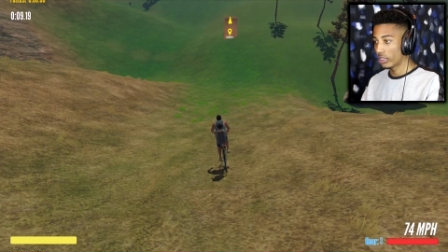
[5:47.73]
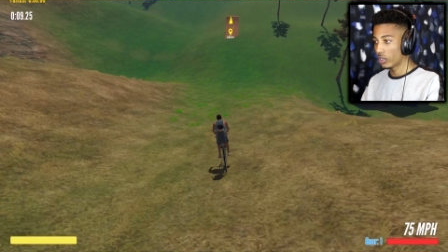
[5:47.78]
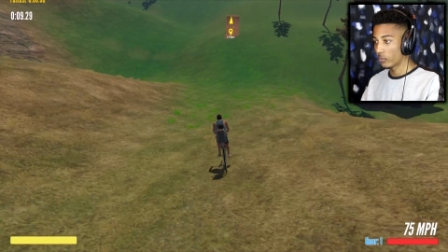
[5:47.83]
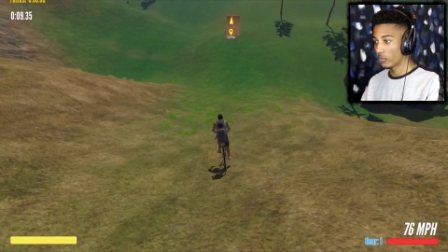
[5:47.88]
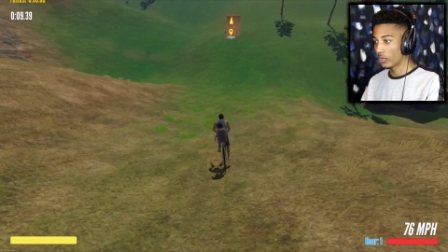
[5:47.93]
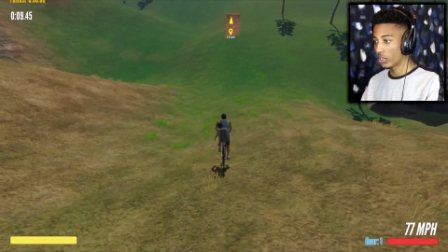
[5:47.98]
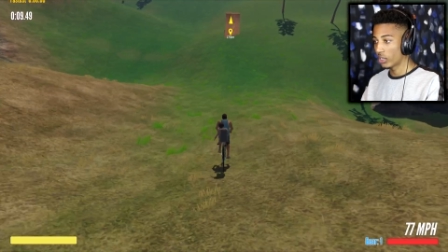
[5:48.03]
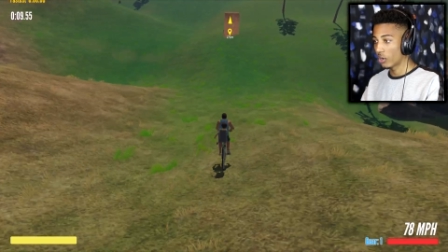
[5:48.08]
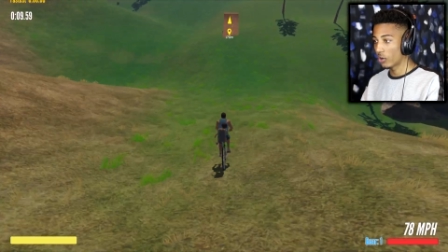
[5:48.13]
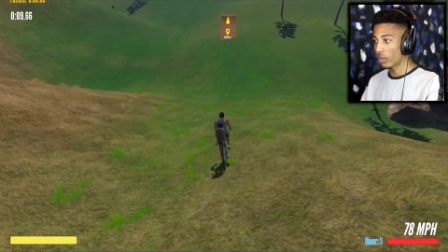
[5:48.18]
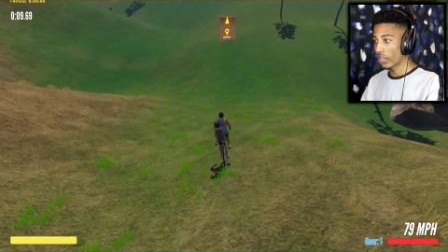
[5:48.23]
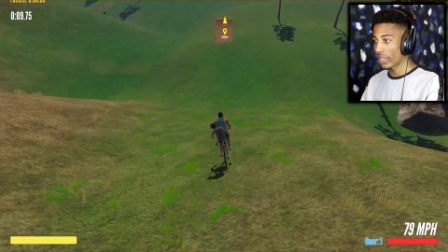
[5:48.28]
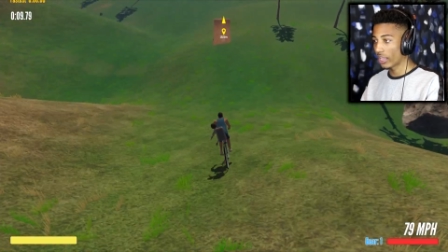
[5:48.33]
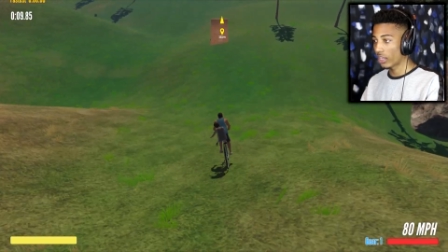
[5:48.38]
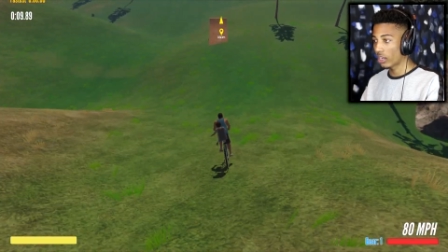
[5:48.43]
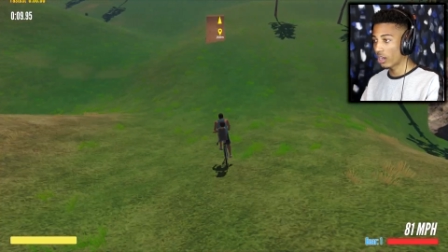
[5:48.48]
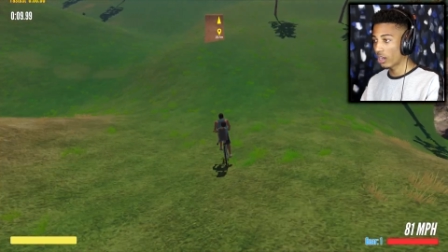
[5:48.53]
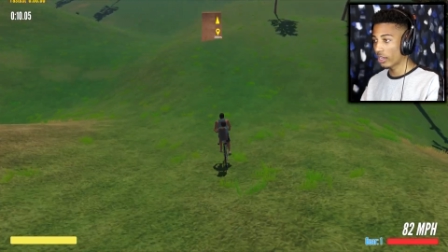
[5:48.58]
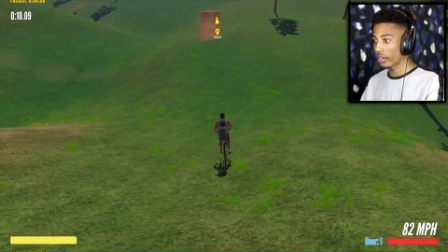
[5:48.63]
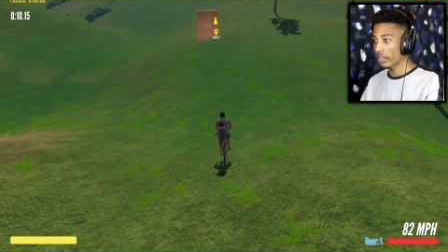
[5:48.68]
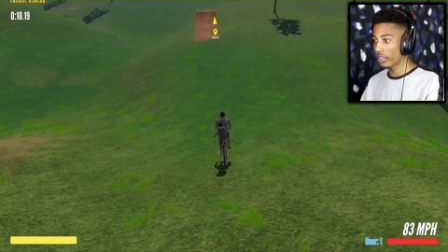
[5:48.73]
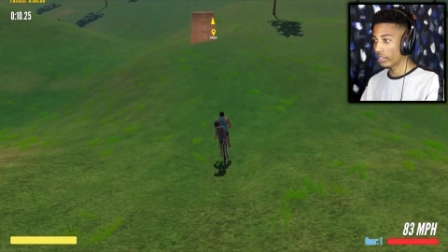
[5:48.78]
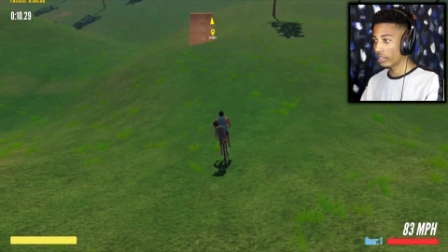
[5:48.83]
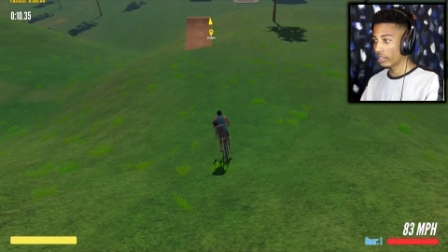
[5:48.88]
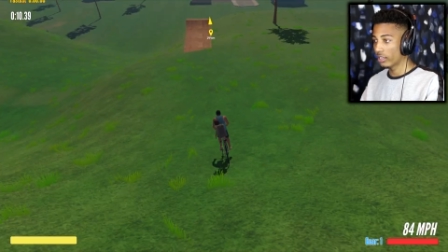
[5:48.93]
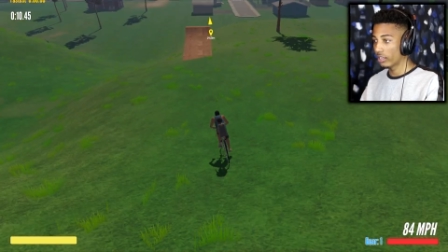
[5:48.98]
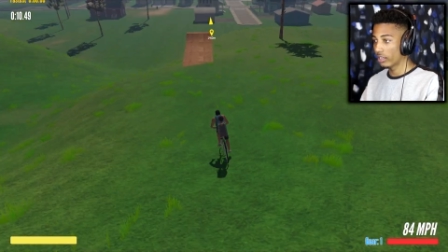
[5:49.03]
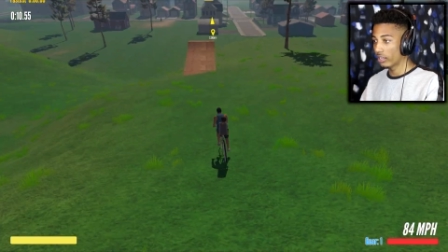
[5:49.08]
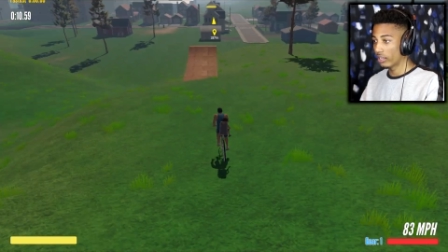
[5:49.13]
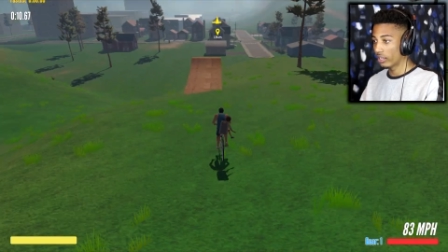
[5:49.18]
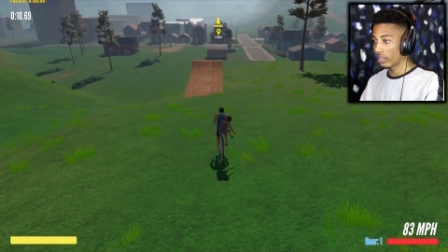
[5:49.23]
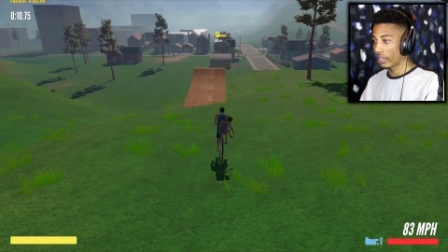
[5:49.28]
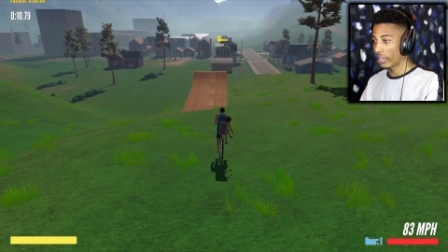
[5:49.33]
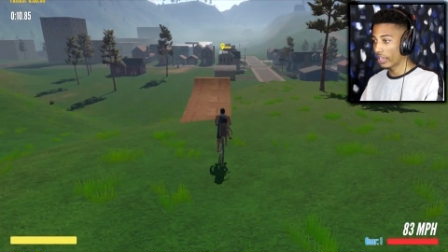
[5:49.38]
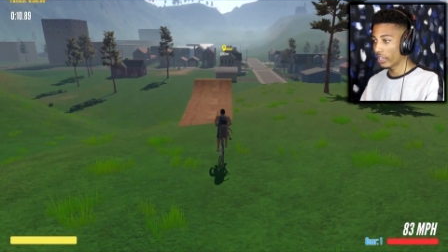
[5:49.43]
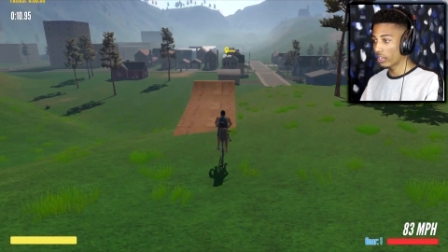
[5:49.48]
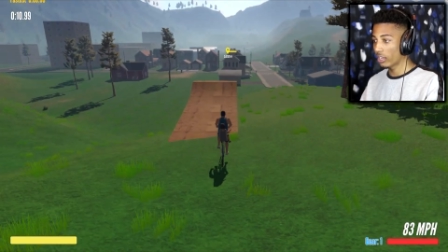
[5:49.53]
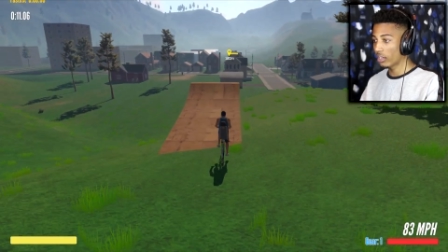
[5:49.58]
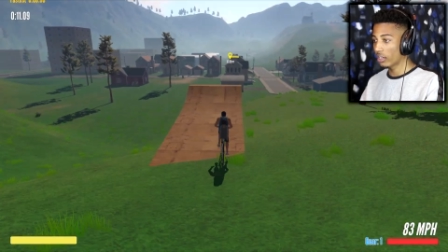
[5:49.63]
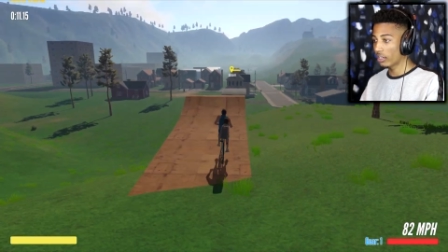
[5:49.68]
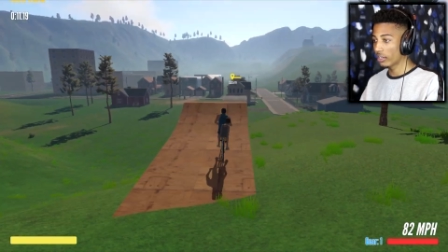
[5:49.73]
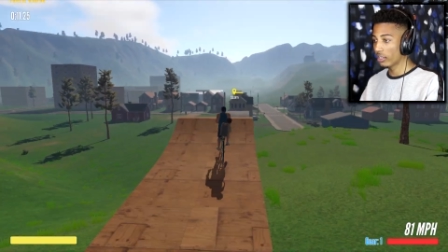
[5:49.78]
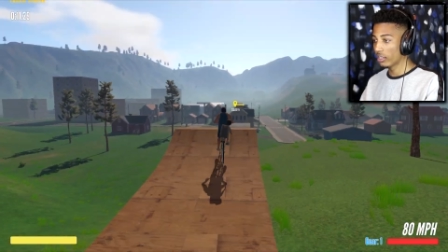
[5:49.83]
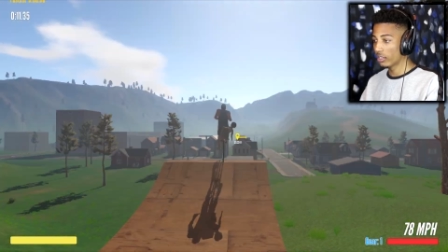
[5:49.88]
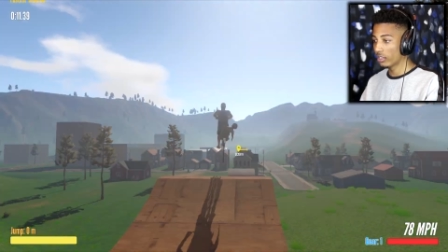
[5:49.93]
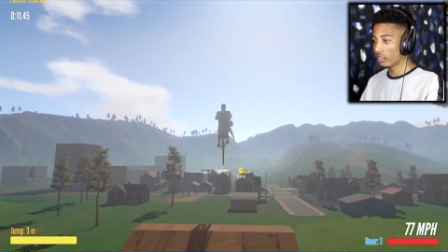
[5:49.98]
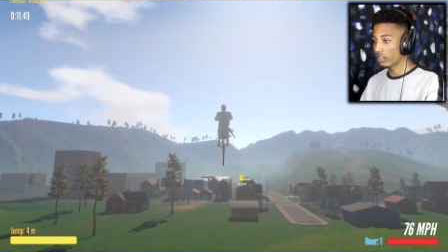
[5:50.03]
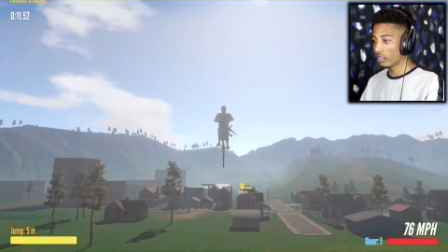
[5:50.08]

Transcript: Here we go. Hang on. Hang on.